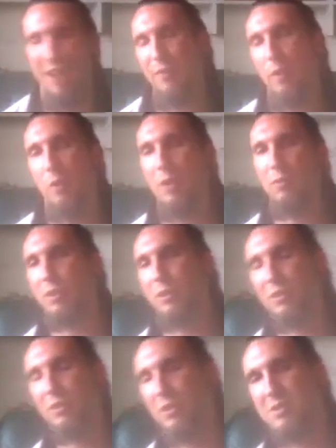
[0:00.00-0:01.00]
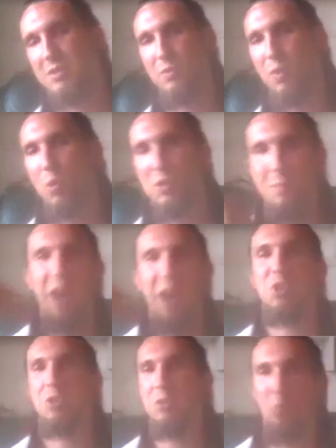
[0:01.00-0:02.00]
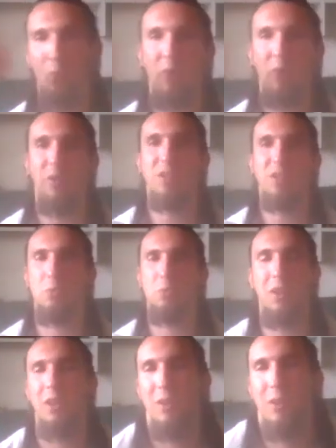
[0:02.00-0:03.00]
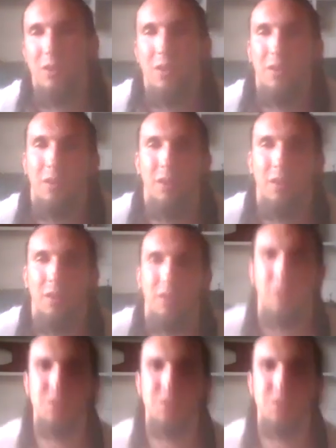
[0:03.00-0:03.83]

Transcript: in love with it because you've always mm-hmm. imagined what this could be. So. Yeah,